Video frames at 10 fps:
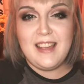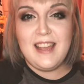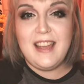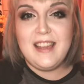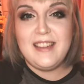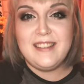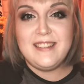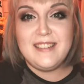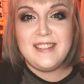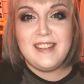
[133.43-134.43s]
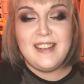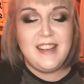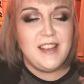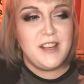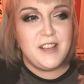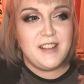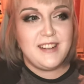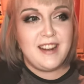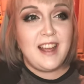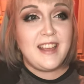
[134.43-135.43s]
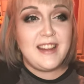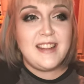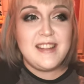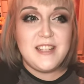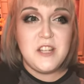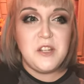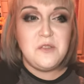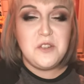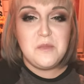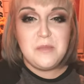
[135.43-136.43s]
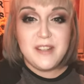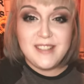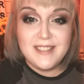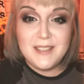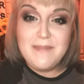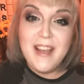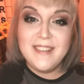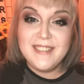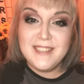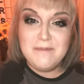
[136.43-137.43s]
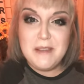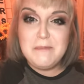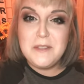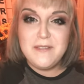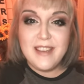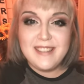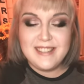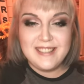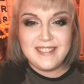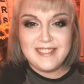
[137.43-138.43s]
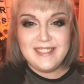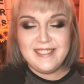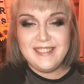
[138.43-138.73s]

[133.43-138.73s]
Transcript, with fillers: and I can continue to bring smiles to people's faces.